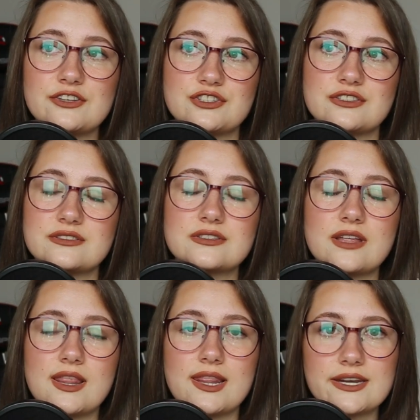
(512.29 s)
just
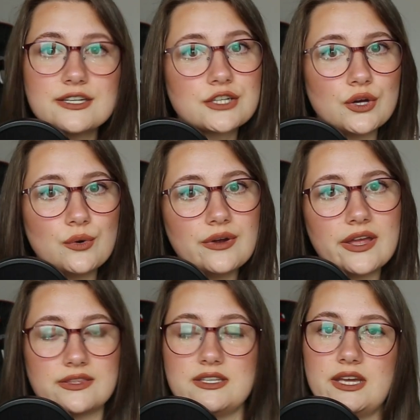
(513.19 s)
let it go
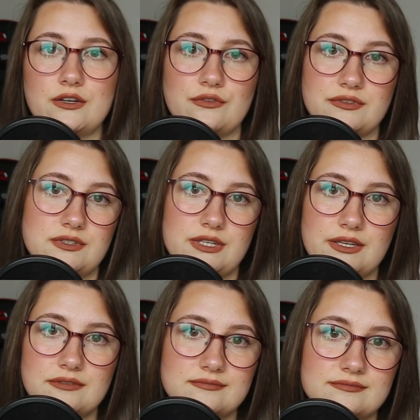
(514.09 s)
at the end of the
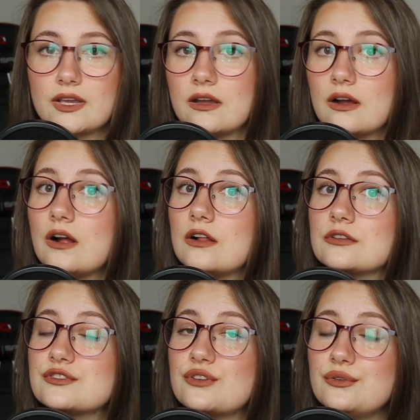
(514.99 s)
day.
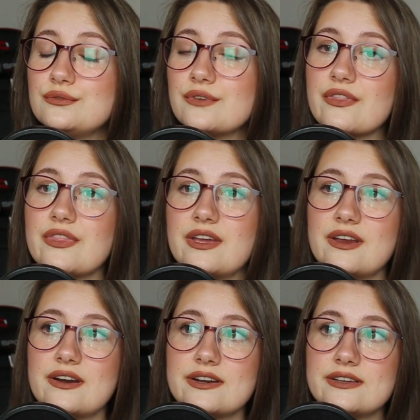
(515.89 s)
Also,
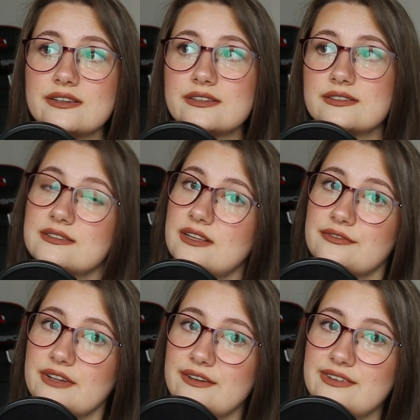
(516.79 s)
there is a
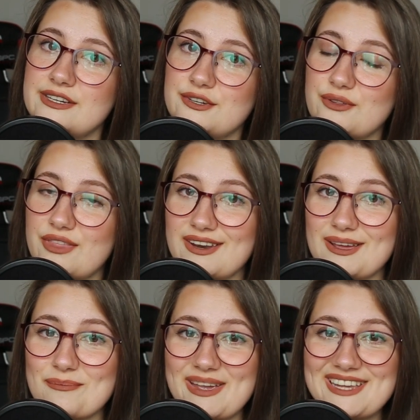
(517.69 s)
self-care video that
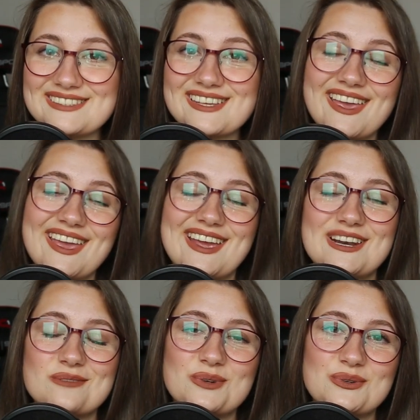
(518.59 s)
I made
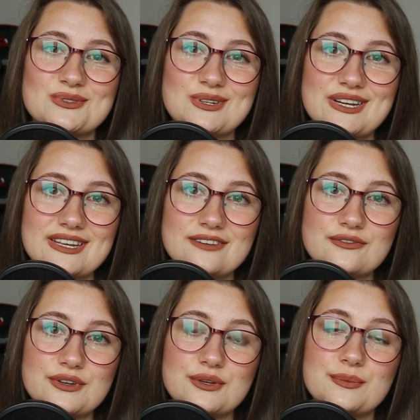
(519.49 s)
and I'm going to link it
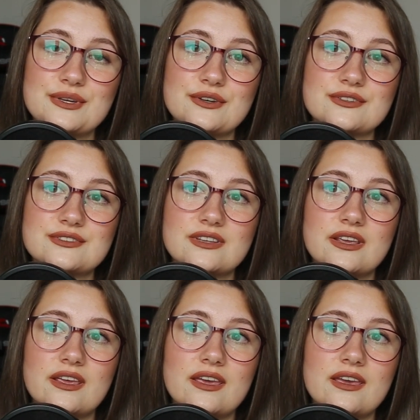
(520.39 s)
for you because
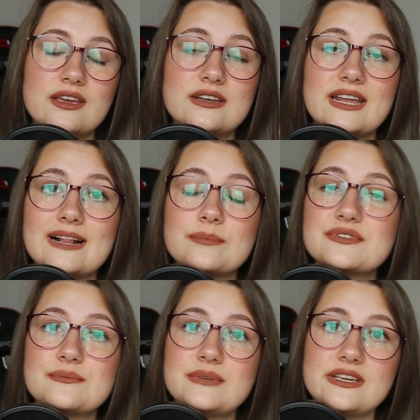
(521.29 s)
it
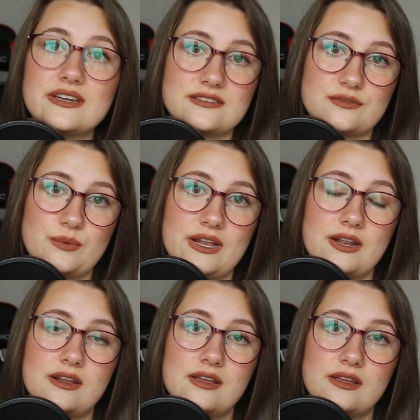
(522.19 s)
helps me as
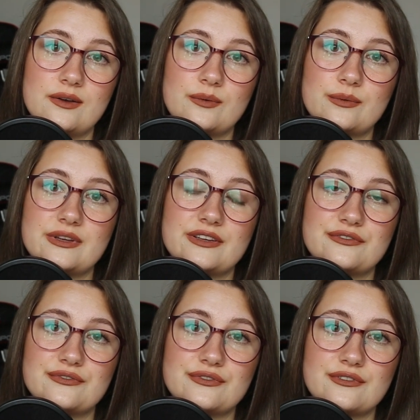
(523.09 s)
well
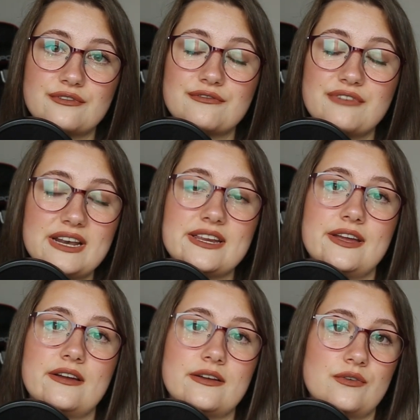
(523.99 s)
with
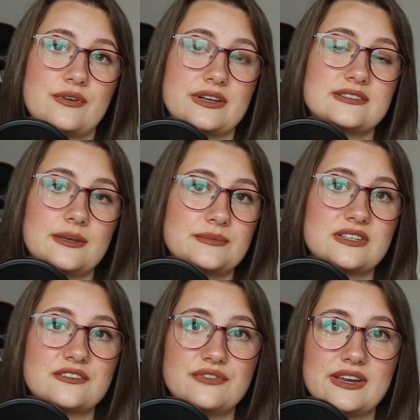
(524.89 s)
failure or
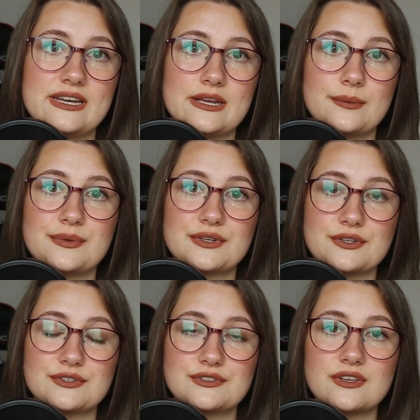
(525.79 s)
accepting failure,
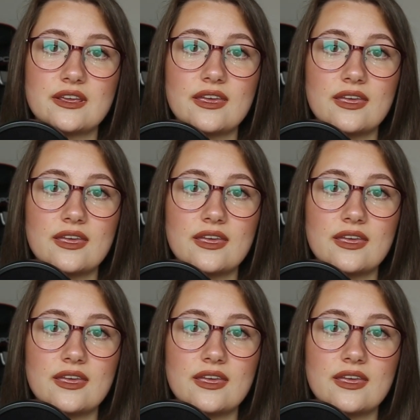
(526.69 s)
because